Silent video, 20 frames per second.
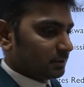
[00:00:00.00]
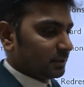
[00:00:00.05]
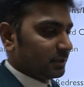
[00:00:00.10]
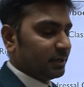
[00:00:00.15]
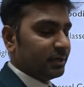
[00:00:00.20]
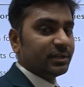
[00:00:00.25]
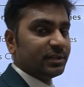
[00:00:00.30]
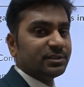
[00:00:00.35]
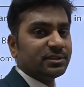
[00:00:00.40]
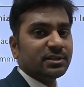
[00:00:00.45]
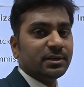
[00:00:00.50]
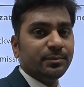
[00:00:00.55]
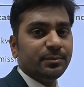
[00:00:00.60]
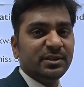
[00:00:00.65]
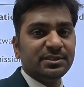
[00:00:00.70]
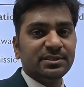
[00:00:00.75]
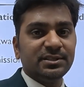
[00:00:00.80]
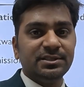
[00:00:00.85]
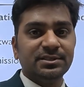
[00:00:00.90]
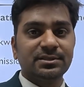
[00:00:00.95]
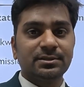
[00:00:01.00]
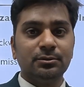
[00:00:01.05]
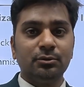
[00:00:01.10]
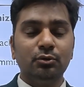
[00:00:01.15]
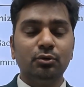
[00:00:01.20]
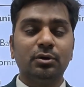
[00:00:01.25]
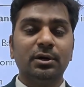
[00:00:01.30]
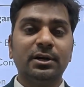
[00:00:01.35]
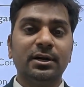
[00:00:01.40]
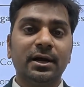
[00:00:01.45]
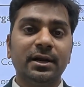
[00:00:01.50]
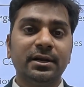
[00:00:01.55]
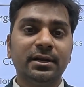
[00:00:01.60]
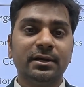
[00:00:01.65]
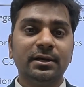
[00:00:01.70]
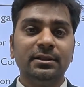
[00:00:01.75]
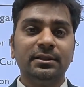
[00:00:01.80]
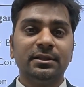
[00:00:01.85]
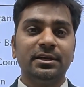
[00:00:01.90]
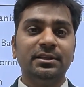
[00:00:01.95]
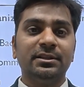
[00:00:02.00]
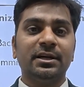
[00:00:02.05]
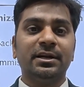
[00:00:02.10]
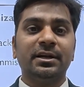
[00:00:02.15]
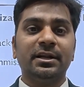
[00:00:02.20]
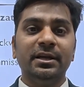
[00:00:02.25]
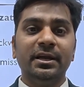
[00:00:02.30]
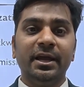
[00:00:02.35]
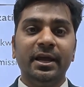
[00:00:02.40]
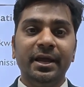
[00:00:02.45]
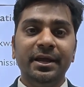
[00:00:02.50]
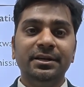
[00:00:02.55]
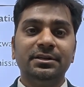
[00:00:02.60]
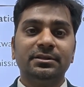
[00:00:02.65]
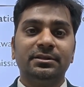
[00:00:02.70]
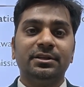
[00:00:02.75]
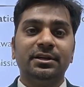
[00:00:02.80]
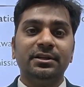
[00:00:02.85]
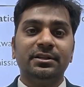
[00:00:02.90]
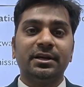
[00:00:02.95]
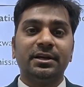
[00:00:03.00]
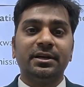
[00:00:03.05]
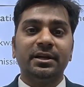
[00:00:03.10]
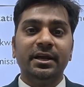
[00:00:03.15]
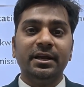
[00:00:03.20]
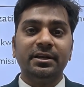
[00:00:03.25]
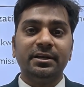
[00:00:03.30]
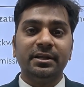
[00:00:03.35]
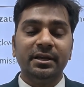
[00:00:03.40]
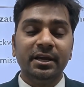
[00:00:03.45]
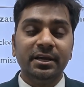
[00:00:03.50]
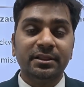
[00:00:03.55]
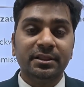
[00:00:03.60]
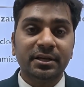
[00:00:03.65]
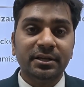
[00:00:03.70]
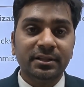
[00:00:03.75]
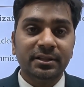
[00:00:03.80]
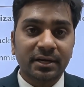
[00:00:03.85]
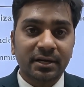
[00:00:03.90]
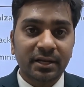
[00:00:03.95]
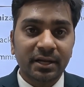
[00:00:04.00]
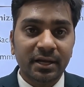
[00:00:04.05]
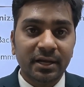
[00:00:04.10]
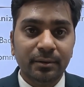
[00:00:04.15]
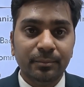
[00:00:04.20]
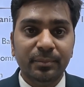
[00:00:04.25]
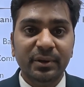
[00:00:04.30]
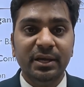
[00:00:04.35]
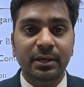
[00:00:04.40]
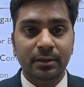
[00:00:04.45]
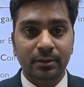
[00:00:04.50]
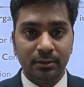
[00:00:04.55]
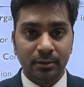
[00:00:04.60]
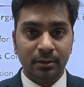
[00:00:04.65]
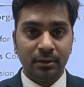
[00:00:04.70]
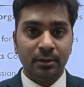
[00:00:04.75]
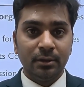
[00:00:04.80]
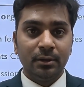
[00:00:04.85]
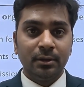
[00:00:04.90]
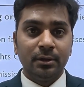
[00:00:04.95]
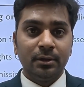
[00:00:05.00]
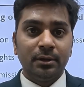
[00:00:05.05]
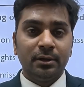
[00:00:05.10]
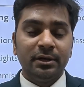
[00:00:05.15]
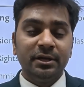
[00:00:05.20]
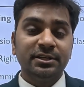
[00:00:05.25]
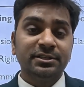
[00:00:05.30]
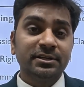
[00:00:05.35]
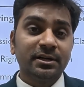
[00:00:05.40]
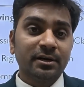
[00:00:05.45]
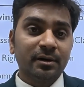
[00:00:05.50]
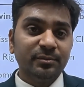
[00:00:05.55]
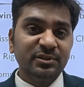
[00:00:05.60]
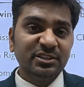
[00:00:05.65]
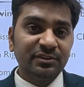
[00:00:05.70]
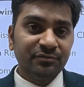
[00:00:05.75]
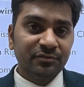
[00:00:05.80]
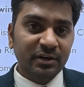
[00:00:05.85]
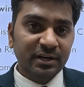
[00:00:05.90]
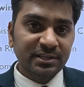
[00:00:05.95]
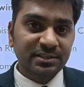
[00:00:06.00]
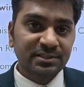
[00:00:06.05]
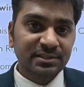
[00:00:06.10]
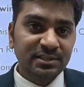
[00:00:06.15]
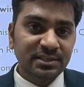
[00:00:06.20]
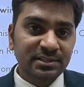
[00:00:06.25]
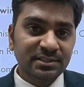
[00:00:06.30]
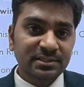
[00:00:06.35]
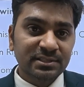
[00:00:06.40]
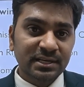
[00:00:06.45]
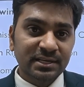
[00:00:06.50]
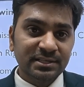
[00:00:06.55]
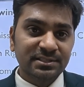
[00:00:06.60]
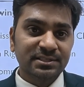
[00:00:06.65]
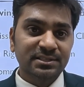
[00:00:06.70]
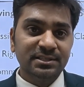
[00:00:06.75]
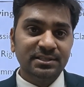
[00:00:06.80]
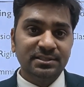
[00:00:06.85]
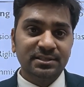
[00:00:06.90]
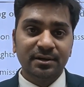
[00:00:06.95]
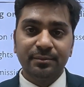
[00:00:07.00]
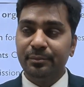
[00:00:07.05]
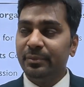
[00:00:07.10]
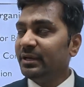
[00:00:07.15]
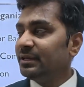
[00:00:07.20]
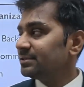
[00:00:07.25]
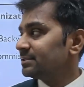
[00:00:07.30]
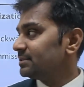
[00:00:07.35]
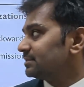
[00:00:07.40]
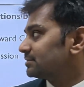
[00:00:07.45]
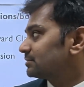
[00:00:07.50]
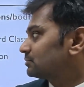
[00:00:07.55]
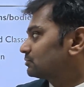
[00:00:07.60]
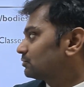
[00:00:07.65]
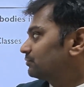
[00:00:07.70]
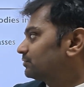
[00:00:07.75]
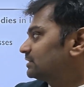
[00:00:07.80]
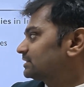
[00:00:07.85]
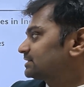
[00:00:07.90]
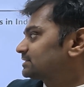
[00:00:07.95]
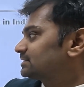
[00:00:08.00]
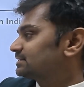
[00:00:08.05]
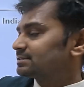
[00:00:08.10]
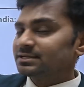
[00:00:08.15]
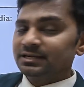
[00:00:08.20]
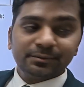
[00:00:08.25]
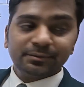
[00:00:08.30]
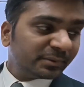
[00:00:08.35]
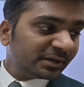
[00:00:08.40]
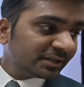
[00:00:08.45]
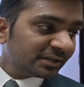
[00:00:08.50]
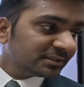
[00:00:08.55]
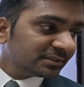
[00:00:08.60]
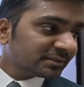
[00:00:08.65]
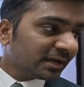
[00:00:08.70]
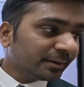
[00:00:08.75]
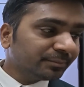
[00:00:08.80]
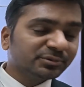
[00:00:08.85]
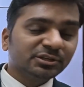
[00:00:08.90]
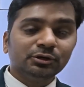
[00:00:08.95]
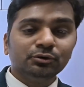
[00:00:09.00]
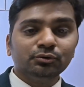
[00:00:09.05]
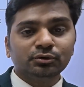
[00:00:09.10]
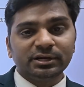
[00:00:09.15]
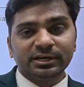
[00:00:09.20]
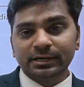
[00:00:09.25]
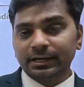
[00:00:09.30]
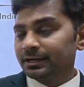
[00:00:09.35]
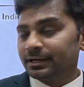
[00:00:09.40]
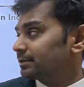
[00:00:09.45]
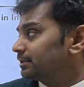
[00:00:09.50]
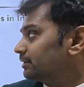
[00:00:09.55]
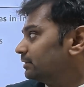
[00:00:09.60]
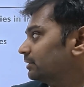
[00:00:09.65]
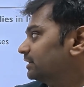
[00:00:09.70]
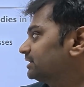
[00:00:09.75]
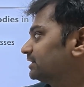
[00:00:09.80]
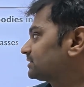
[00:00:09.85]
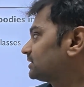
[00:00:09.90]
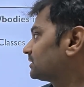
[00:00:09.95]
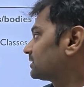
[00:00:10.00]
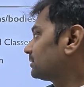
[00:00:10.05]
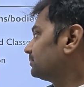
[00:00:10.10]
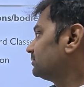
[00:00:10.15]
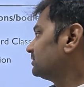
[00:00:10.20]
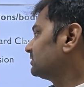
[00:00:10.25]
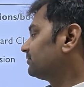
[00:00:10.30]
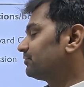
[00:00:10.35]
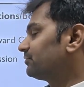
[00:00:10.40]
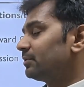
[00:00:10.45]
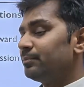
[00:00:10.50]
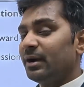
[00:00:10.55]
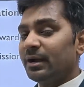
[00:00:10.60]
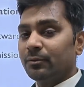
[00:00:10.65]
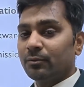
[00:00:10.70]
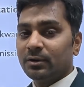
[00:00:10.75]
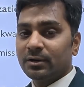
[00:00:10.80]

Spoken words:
NCBCs. Look at Article 338, 338A, 338B. National Commission for SCs, STs and BCs. So first statement is absolutely correct here. National Commission for Backward